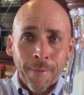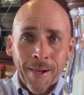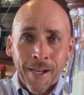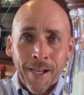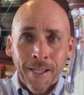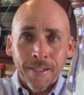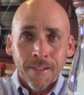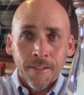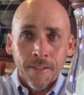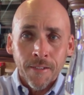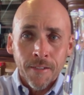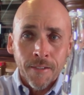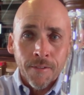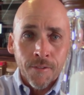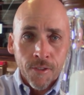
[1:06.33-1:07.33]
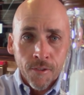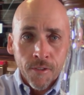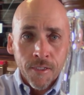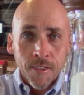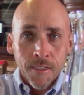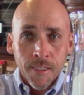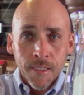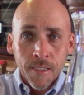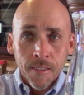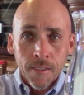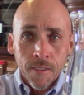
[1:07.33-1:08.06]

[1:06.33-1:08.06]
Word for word: on. Seriously?